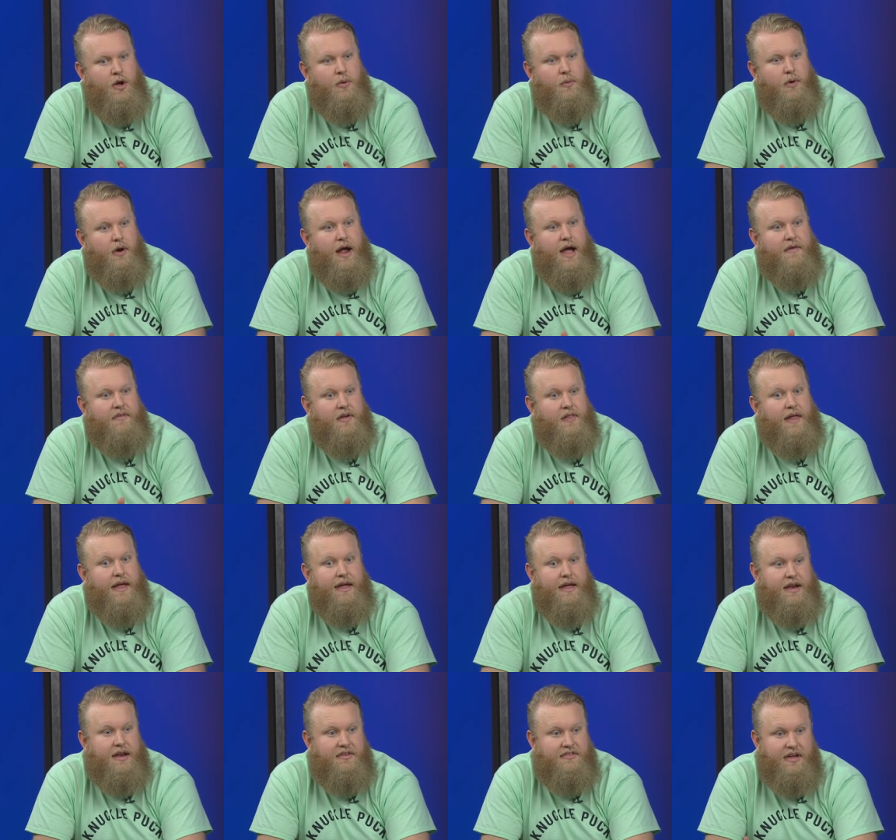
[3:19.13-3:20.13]
where having
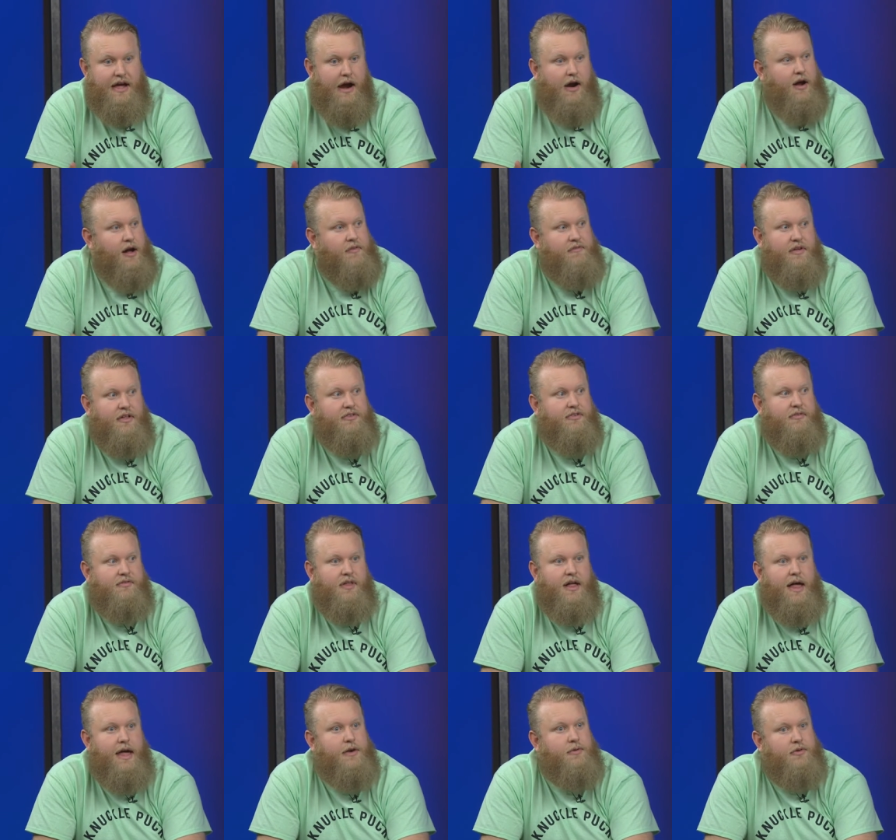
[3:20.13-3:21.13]
like an entire offensive
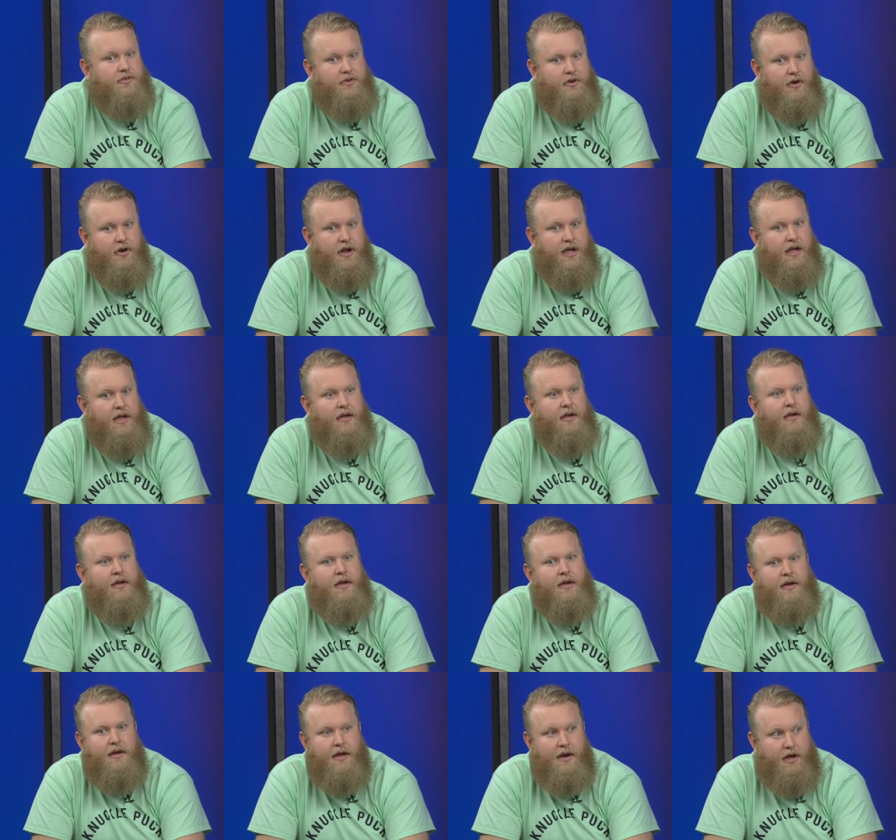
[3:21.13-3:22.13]
line returning
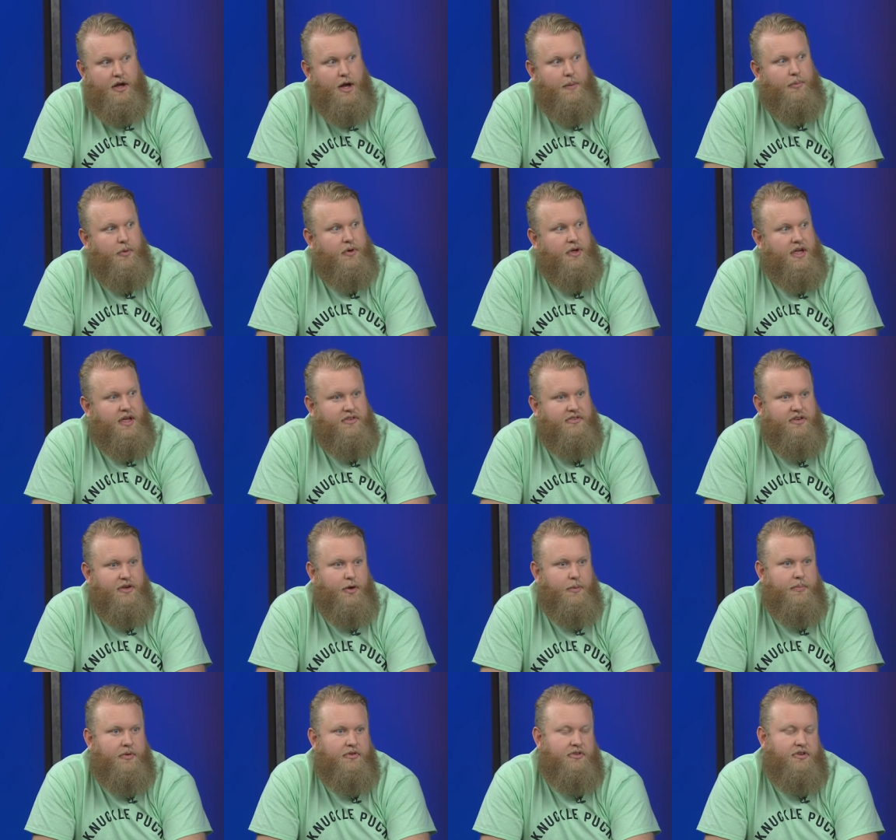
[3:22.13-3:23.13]
and a couple key
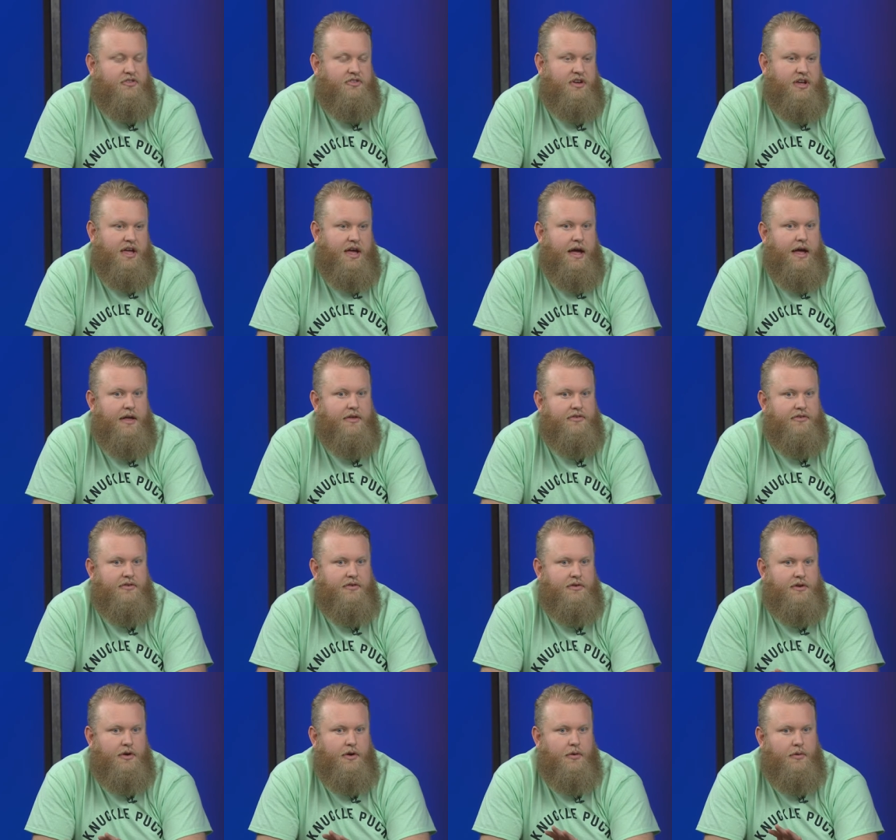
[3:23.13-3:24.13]
skill position guys,
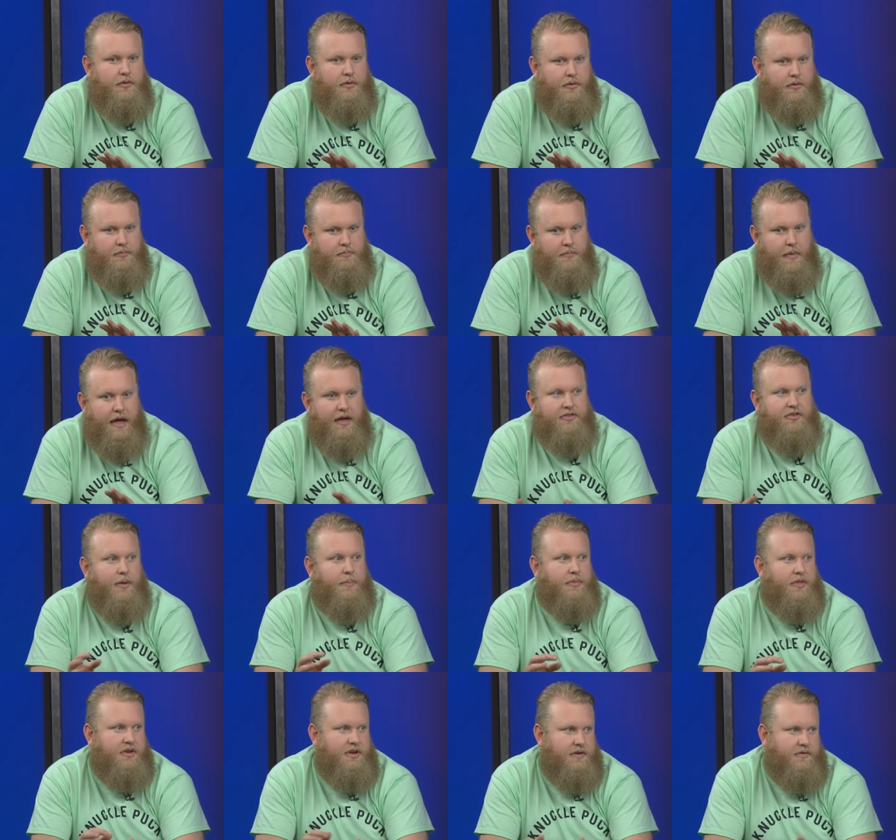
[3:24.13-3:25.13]
you know, makes
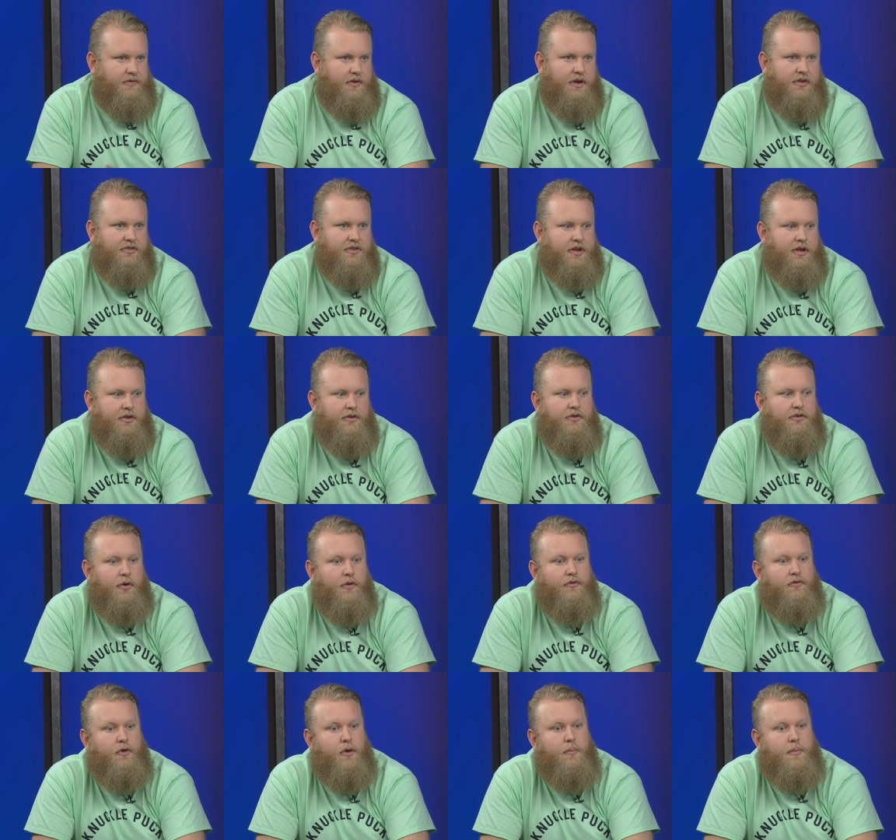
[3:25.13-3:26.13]
up the difference. And
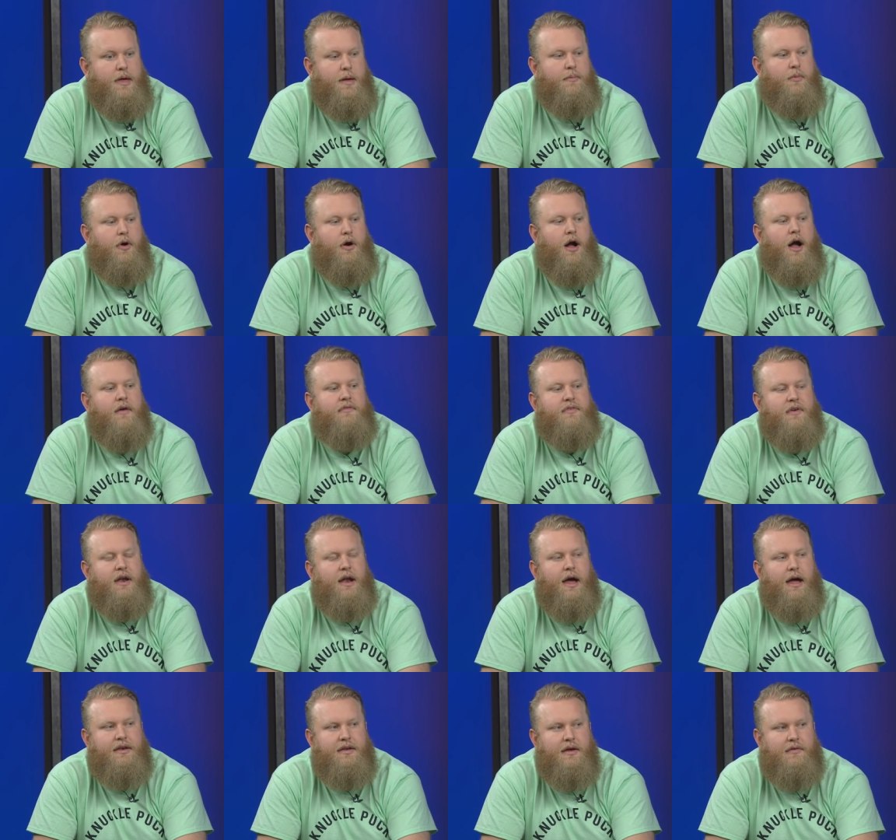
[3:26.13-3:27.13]
so for me, more often,
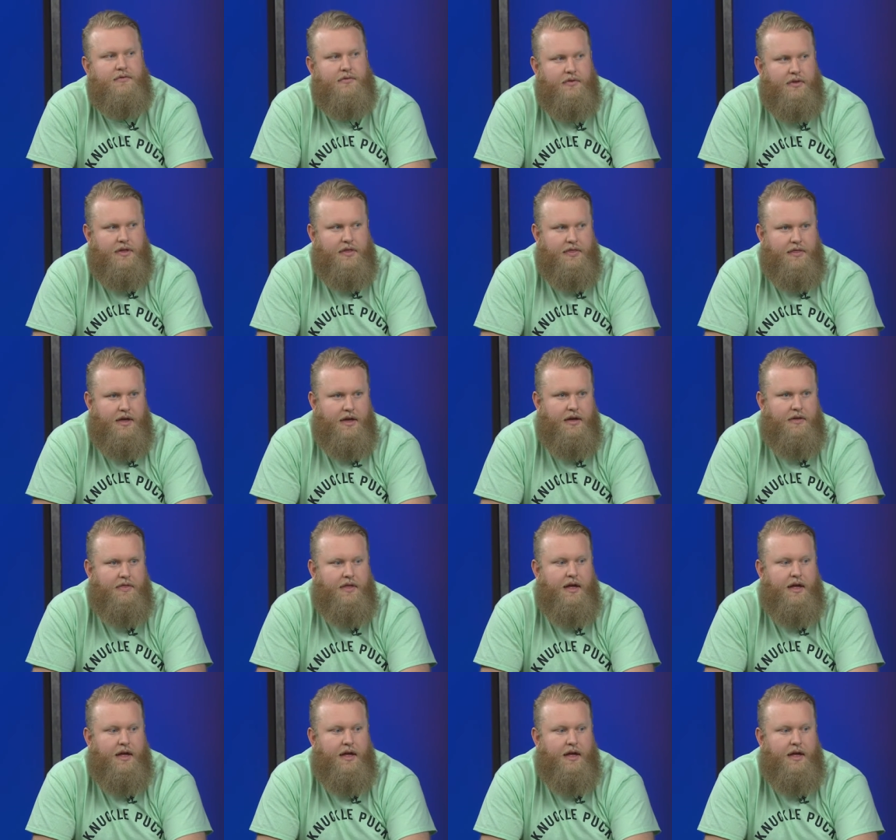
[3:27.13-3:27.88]
I definitely think